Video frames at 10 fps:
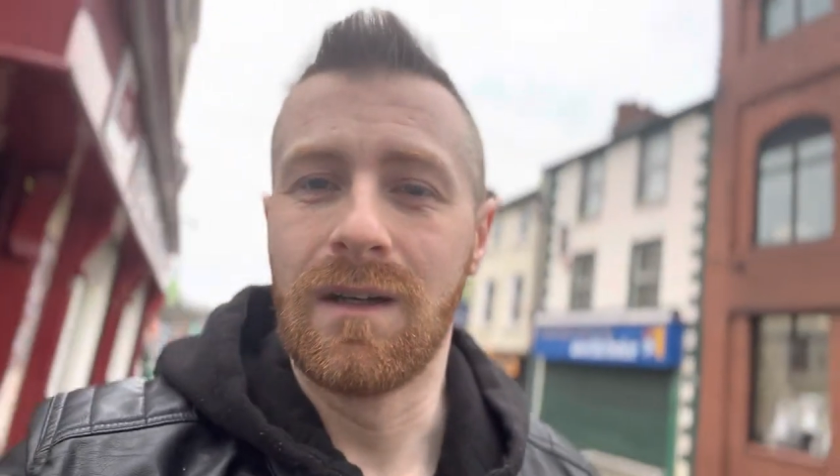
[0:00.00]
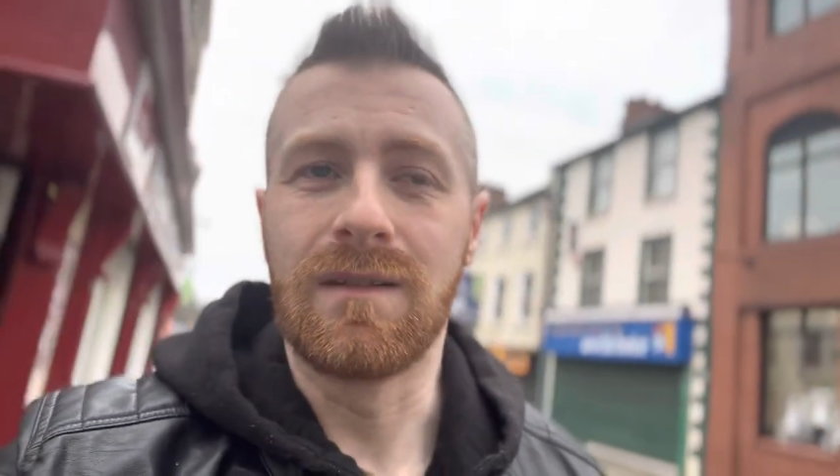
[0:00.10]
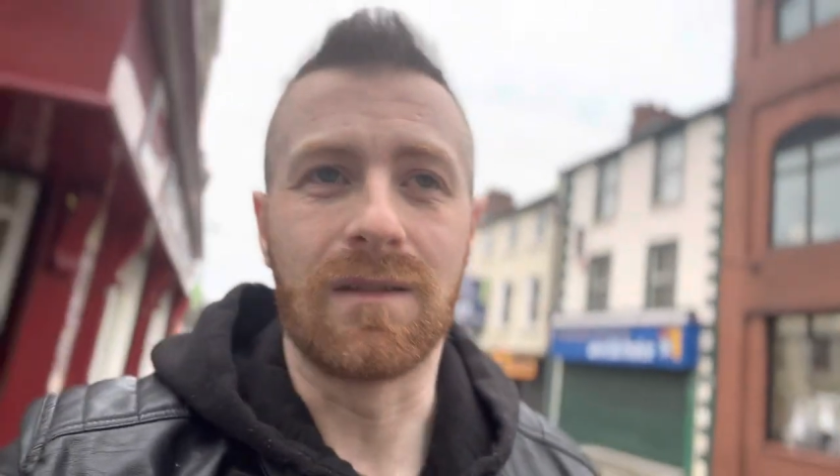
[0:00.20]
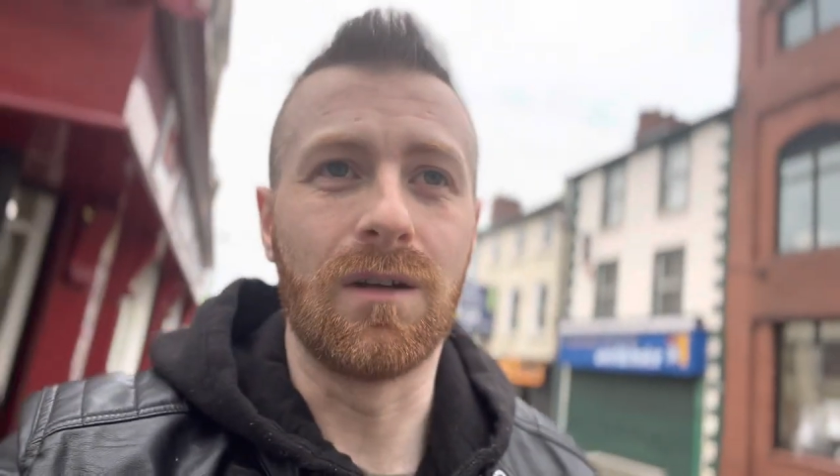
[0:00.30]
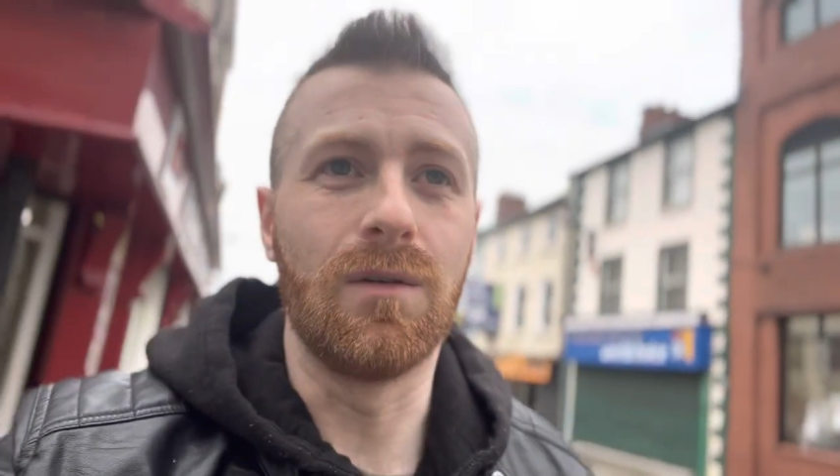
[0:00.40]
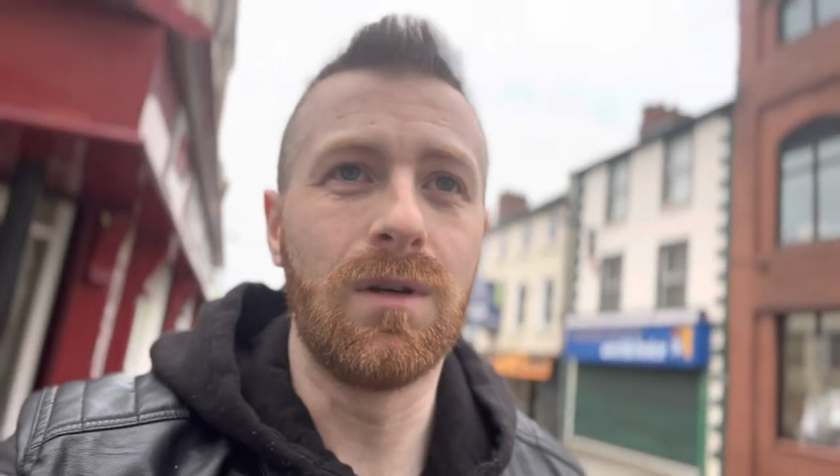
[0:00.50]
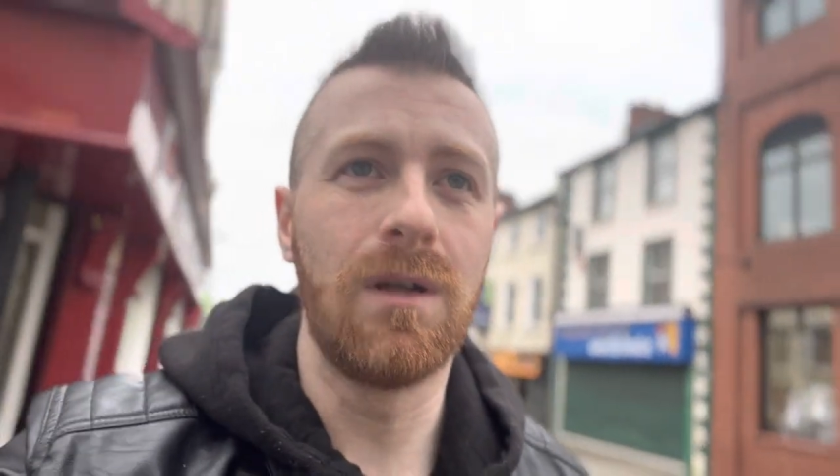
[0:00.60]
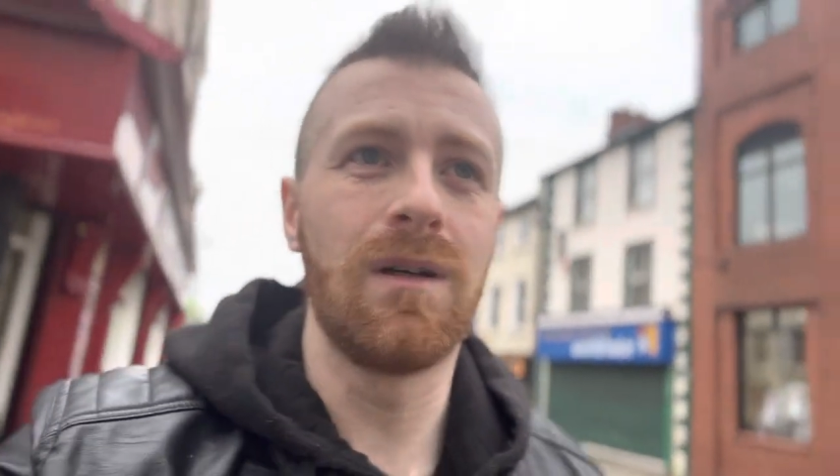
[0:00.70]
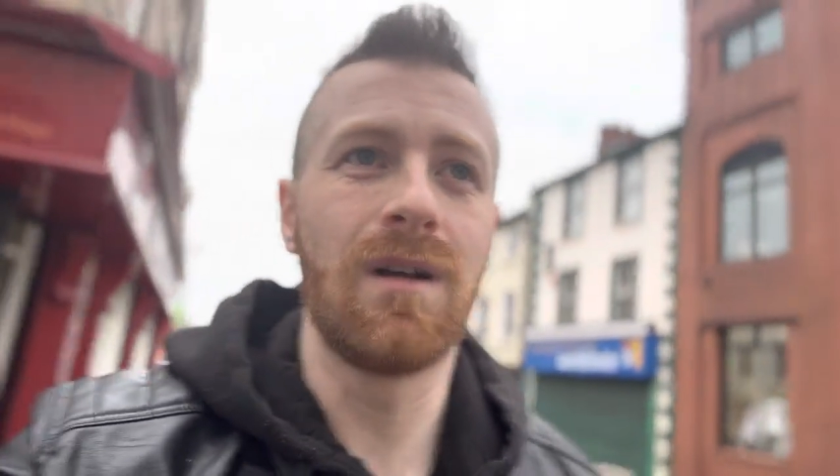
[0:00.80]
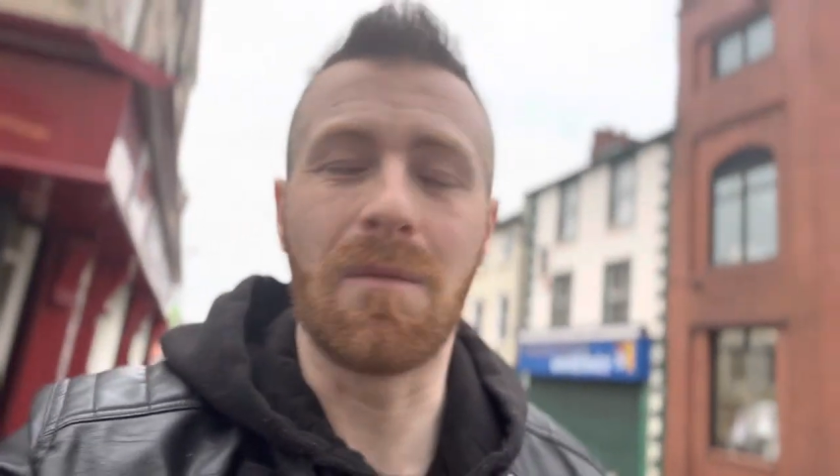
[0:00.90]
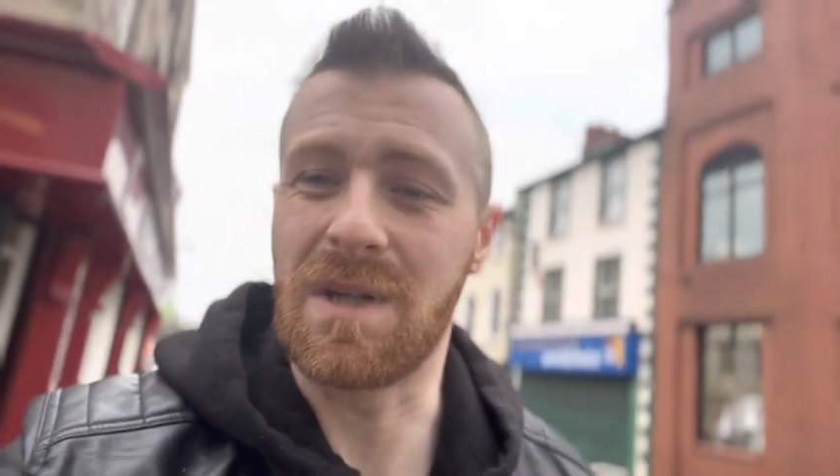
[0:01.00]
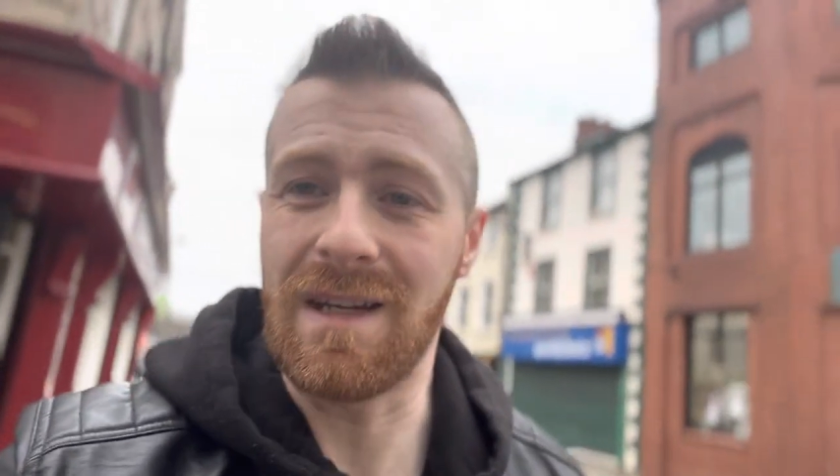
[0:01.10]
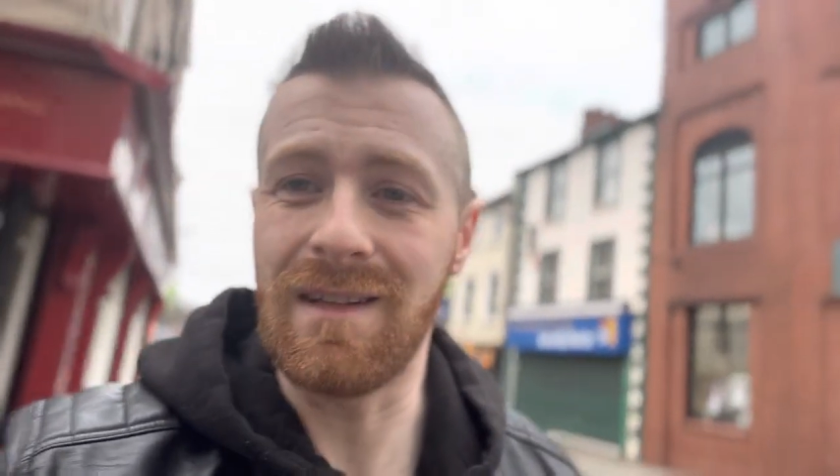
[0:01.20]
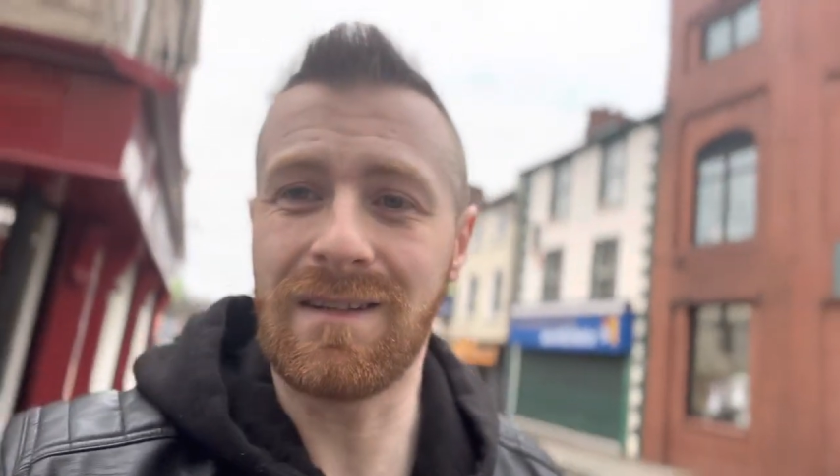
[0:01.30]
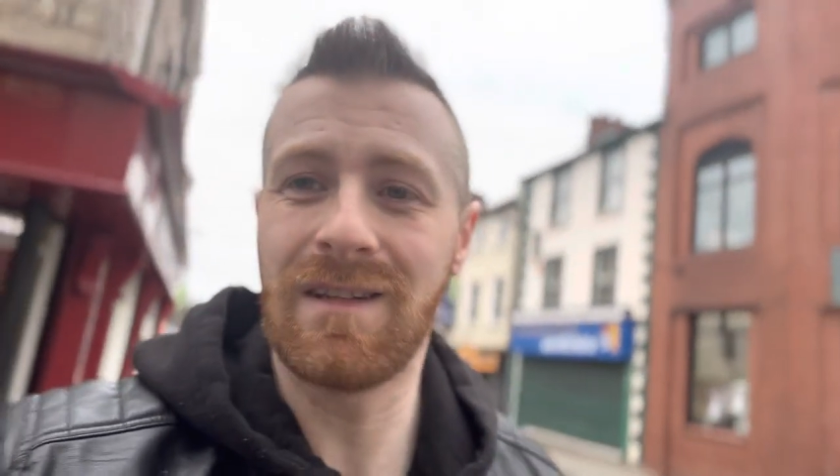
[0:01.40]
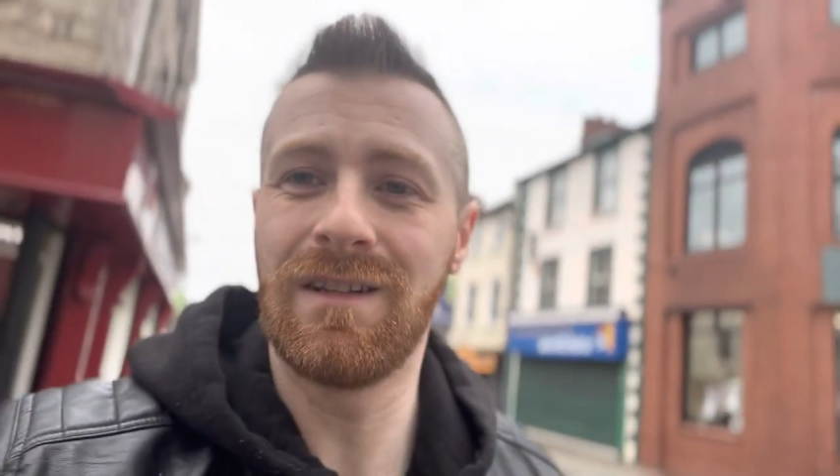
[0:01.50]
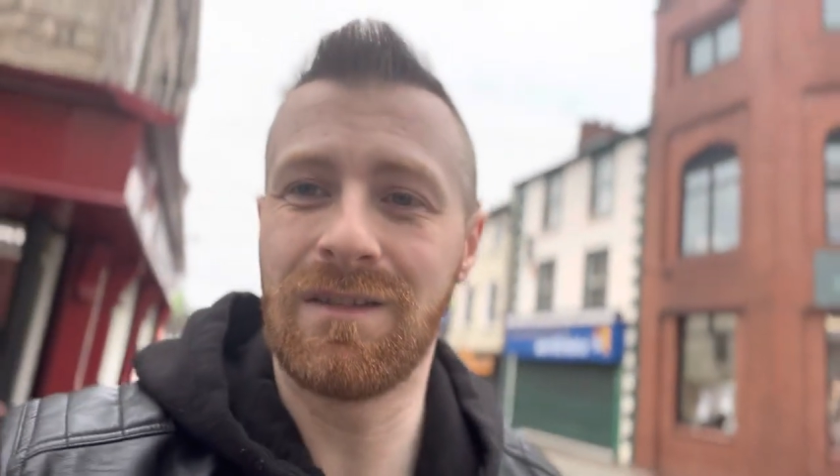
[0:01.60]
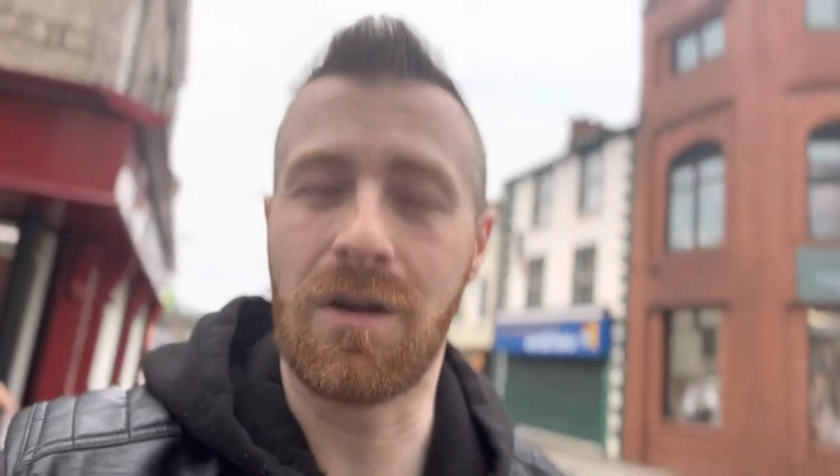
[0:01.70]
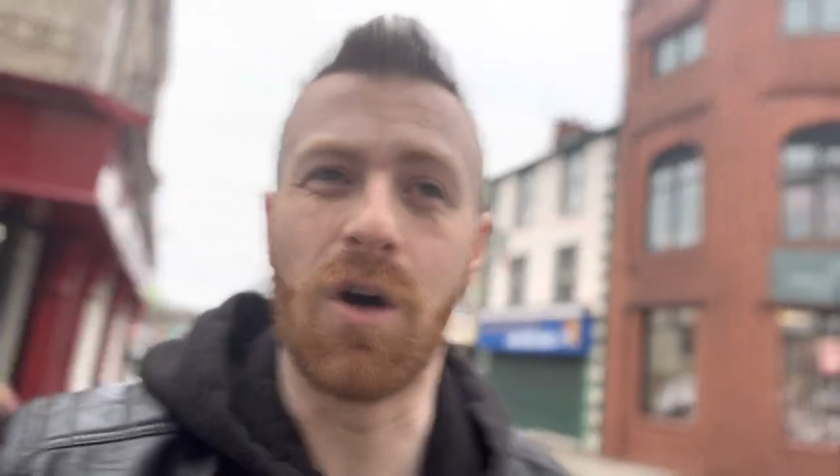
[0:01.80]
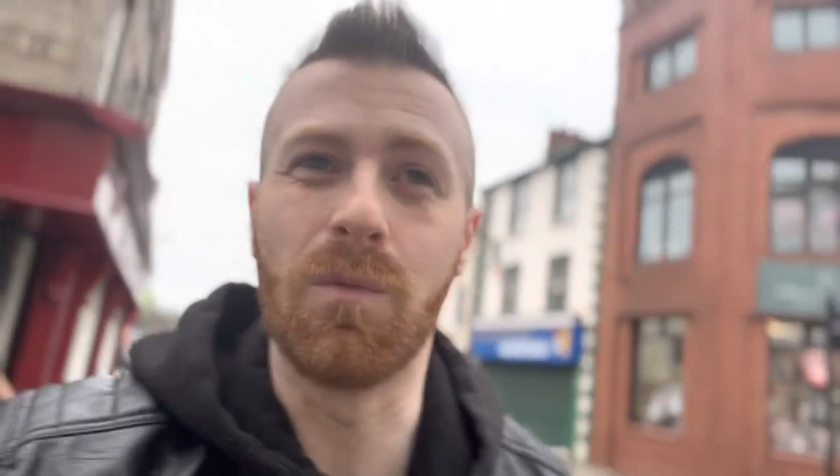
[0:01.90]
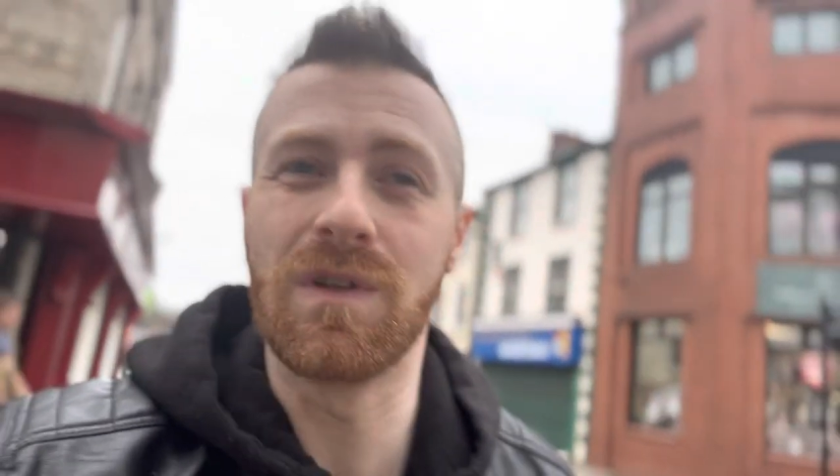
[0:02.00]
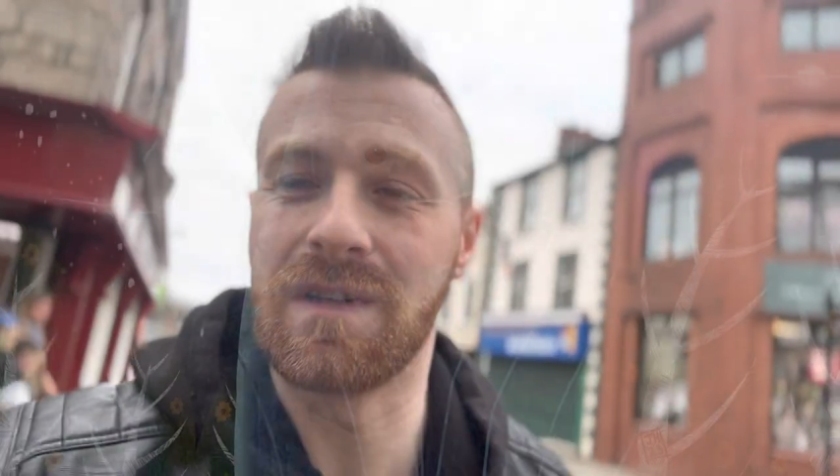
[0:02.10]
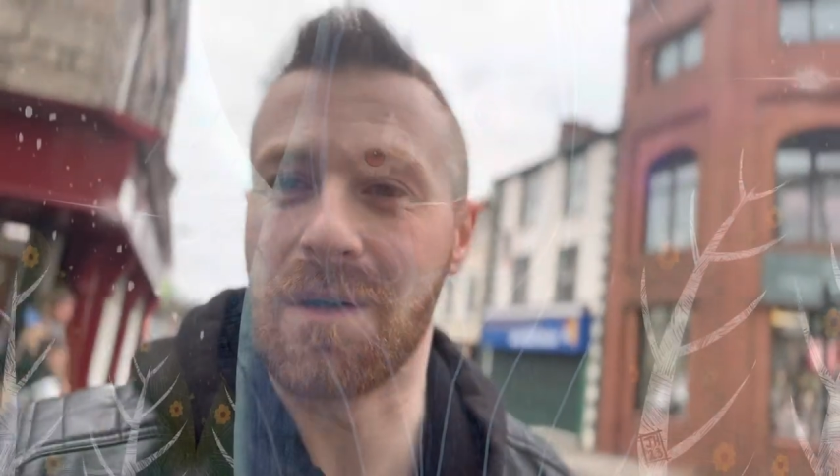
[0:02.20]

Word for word: So happy days, onwards and